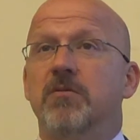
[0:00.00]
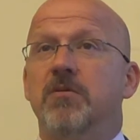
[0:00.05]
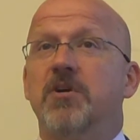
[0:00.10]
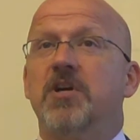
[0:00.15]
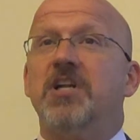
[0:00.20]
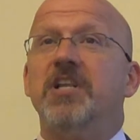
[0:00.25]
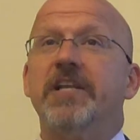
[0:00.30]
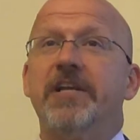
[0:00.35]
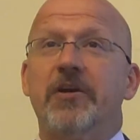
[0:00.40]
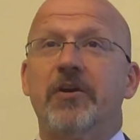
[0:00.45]

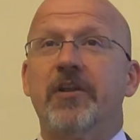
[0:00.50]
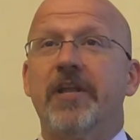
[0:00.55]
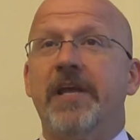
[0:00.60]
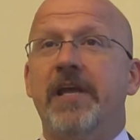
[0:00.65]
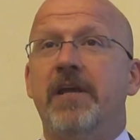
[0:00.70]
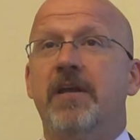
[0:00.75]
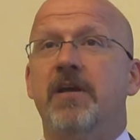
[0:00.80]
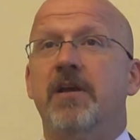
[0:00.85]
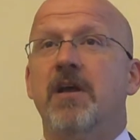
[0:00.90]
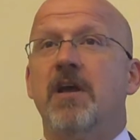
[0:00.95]
clearly,
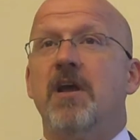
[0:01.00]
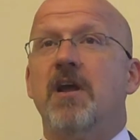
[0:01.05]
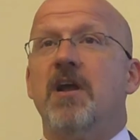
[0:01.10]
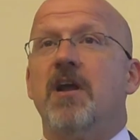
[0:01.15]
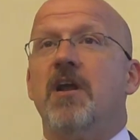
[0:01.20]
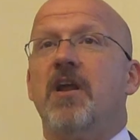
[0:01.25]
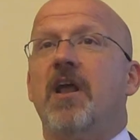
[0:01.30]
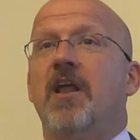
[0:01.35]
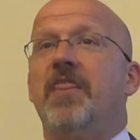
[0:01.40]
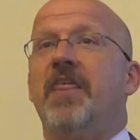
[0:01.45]

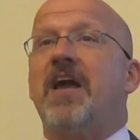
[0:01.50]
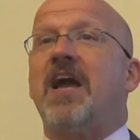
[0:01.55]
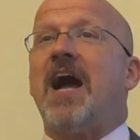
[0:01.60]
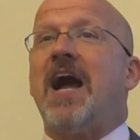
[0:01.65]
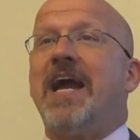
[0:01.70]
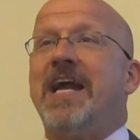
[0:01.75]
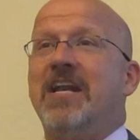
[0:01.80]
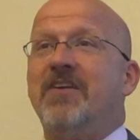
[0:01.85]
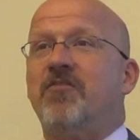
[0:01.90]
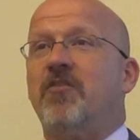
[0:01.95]
the
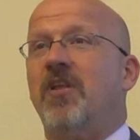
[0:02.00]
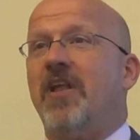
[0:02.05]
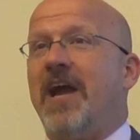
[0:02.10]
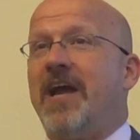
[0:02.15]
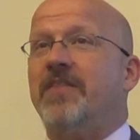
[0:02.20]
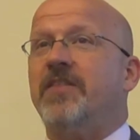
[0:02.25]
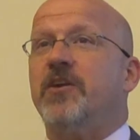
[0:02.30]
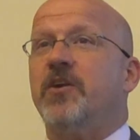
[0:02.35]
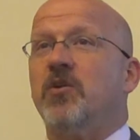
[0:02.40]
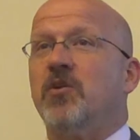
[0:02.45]
kind of
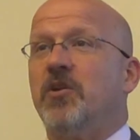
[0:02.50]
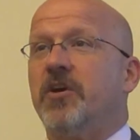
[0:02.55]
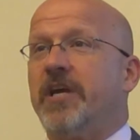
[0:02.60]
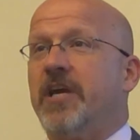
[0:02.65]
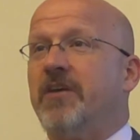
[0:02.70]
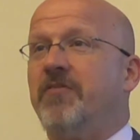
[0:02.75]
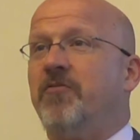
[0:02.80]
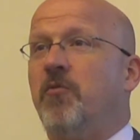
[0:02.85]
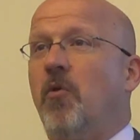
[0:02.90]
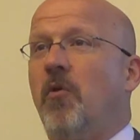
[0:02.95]
client that you're
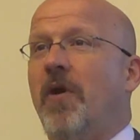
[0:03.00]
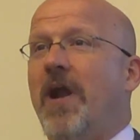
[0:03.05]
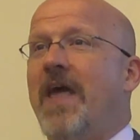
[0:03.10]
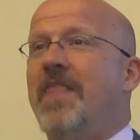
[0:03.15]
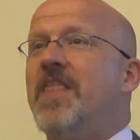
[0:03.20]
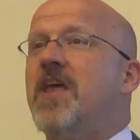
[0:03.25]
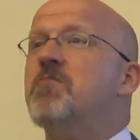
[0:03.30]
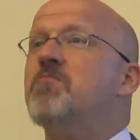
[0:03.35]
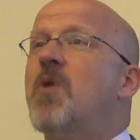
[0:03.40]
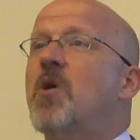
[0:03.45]
looking for,
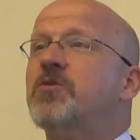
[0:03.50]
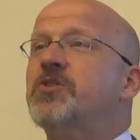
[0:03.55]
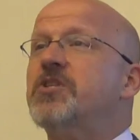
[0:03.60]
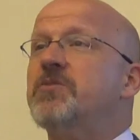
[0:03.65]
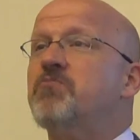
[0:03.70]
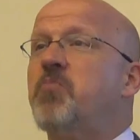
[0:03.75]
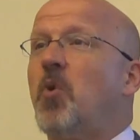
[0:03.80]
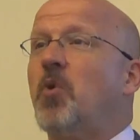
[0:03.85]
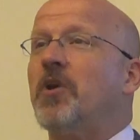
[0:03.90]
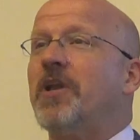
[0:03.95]
and then most
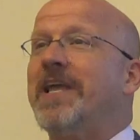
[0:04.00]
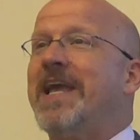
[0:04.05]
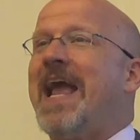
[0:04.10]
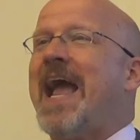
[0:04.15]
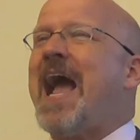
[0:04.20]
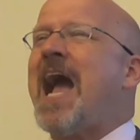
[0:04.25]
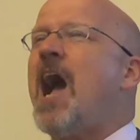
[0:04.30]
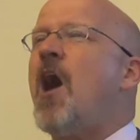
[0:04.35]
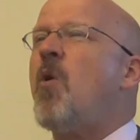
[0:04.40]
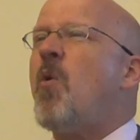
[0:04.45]
importantly,
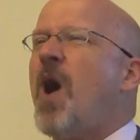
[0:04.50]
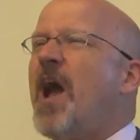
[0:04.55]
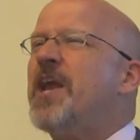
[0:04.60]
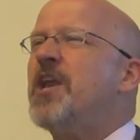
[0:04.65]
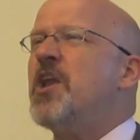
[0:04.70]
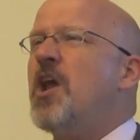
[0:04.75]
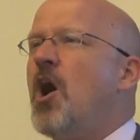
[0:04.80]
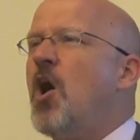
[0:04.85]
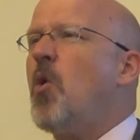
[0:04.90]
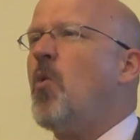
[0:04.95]
how I
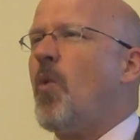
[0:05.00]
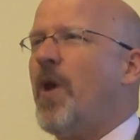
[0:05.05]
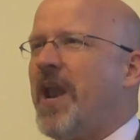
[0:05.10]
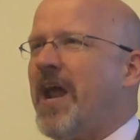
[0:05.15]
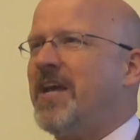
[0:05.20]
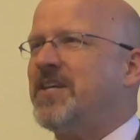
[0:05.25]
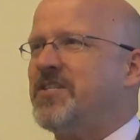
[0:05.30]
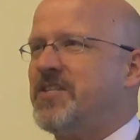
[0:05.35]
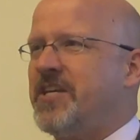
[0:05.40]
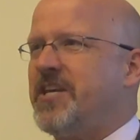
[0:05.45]
know when
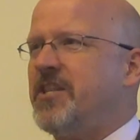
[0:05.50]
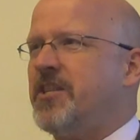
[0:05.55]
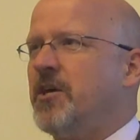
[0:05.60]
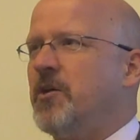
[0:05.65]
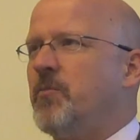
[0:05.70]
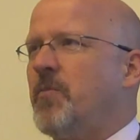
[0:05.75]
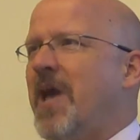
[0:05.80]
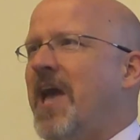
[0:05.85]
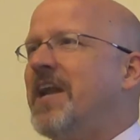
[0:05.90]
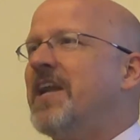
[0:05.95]
I see
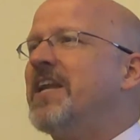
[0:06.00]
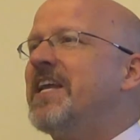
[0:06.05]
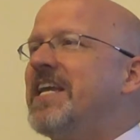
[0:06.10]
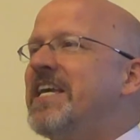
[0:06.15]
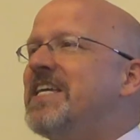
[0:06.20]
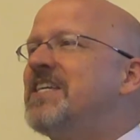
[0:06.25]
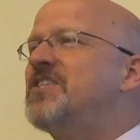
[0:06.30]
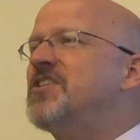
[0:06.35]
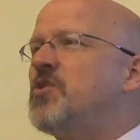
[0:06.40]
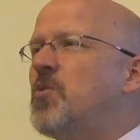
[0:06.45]
them and an
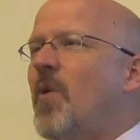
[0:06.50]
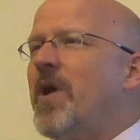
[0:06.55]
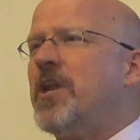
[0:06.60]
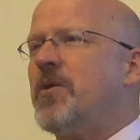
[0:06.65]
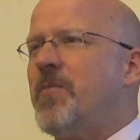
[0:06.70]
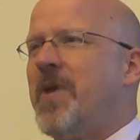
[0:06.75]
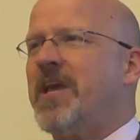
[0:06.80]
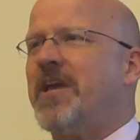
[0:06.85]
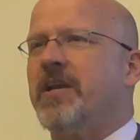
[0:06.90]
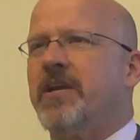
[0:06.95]
easy way to
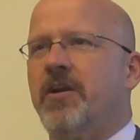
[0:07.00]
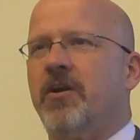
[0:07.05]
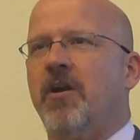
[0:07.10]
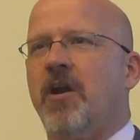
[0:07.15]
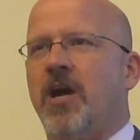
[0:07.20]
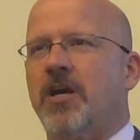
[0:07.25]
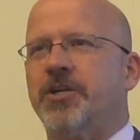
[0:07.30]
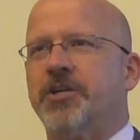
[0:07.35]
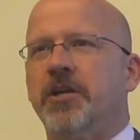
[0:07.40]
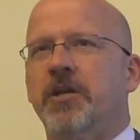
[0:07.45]
make an
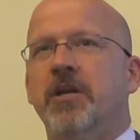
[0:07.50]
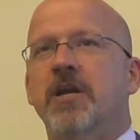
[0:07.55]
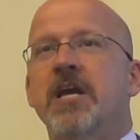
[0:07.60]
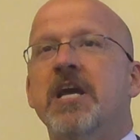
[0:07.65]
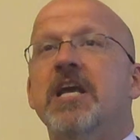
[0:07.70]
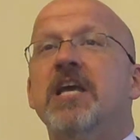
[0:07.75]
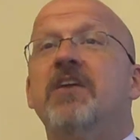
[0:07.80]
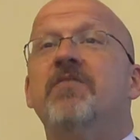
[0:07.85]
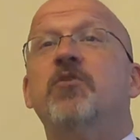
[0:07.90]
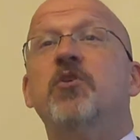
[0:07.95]
introduction.
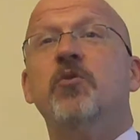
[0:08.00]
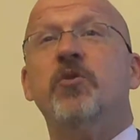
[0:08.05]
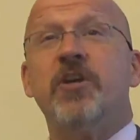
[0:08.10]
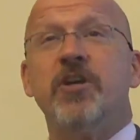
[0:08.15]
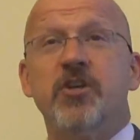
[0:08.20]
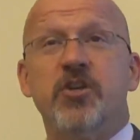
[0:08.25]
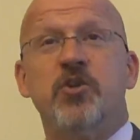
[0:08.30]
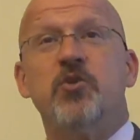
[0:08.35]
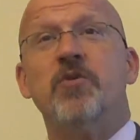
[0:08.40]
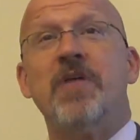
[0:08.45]
If you
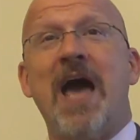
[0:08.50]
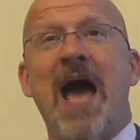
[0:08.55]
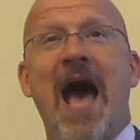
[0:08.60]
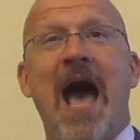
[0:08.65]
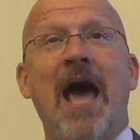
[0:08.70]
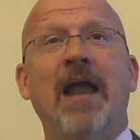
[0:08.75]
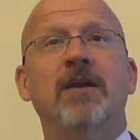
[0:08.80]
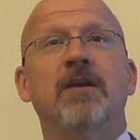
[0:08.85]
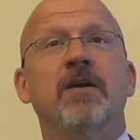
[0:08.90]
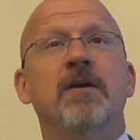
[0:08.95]
can do
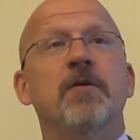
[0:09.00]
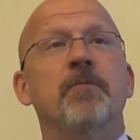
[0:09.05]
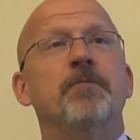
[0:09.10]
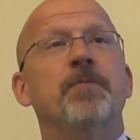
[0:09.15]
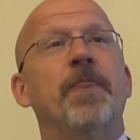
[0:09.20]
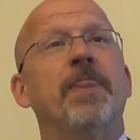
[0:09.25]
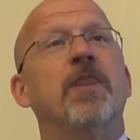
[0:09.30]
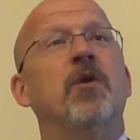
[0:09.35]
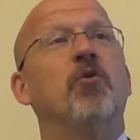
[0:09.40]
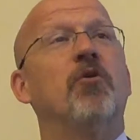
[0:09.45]
that,
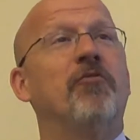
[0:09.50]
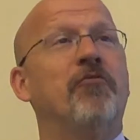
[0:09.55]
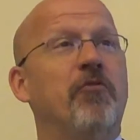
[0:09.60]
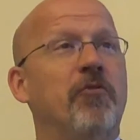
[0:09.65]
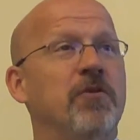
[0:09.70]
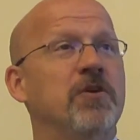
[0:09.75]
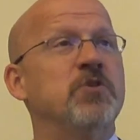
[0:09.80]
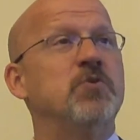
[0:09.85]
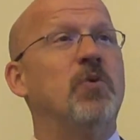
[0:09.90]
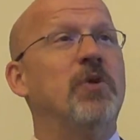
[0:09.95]
the
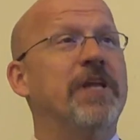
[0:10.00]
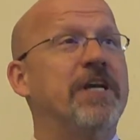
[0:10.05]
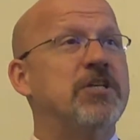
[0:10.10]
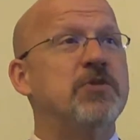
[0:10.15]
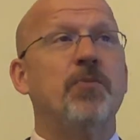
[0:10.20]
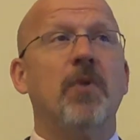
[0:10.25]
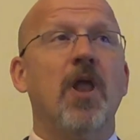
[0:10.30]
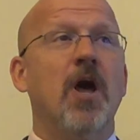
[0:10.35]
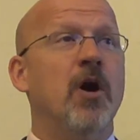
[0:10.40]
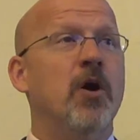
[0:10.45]
referrals will
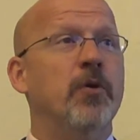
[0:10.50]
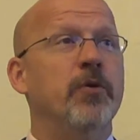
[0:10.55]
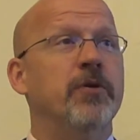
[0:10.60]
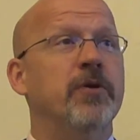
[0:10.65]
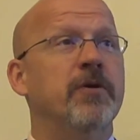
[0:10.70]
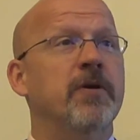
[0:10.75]
explode.